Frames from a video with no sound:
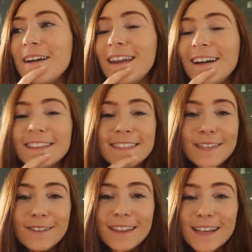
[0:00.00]
I'll see
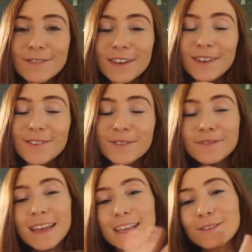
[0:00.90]
you in the next video. So
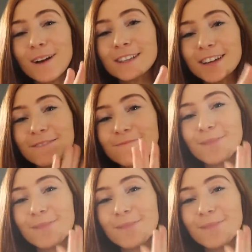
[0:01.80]
thanks for watching.